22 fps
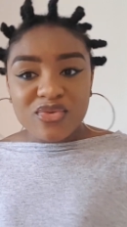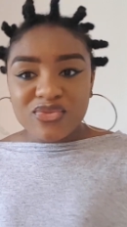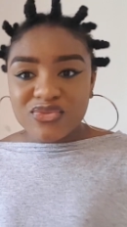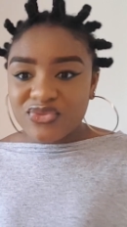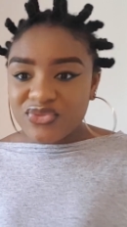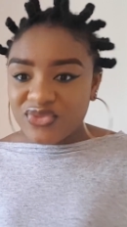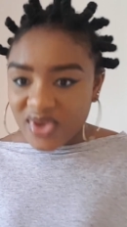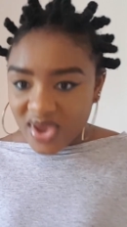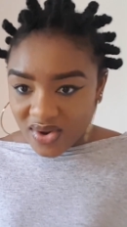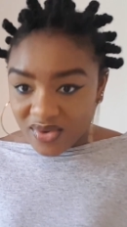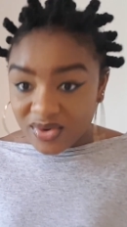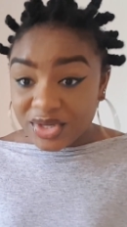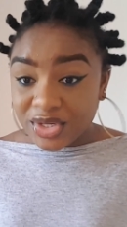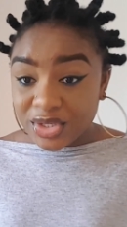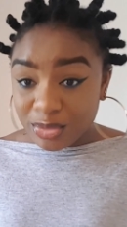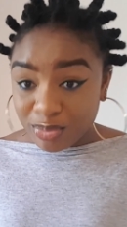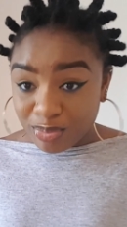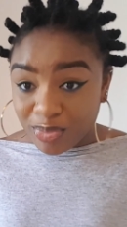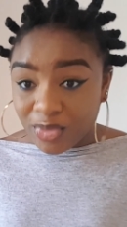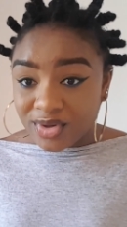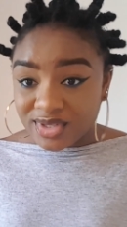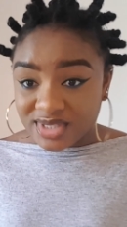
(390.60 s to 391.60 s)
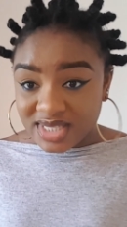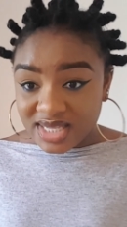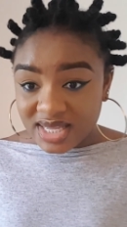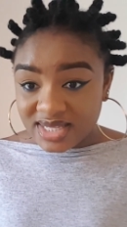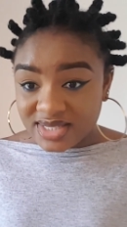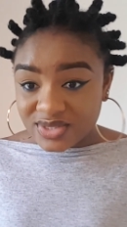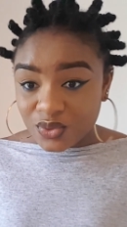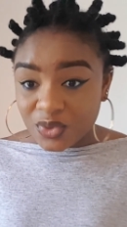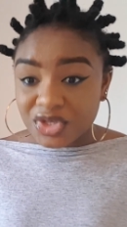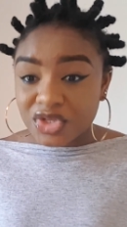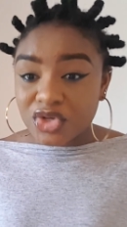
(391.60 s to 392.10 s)
very
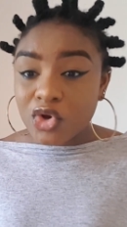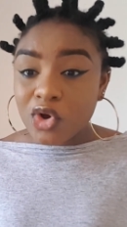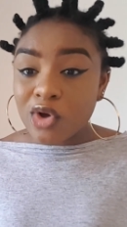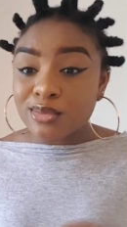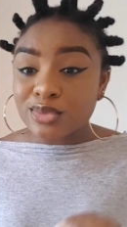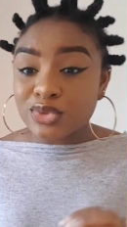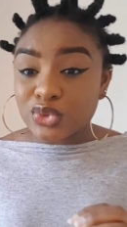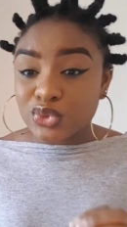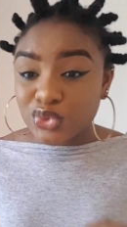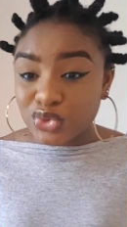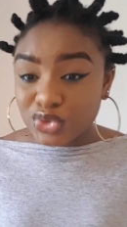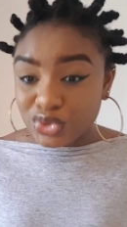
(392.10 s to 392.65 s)
important when it comes to